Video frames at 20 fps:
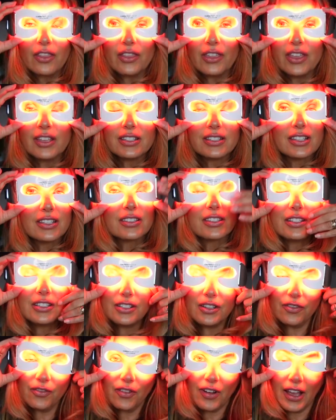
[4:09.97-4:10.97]
This is the
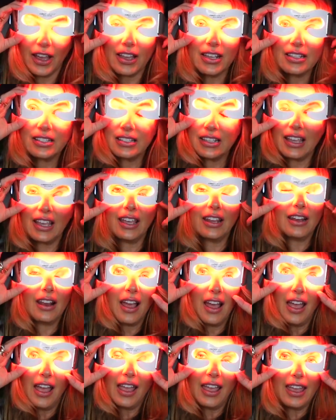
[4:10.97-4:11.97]
device, and
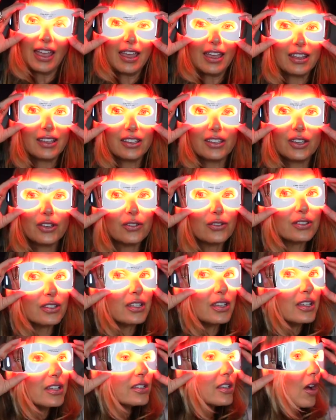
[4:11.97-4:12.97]
it
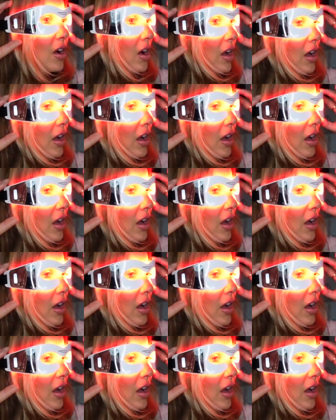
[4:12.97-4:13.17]
uses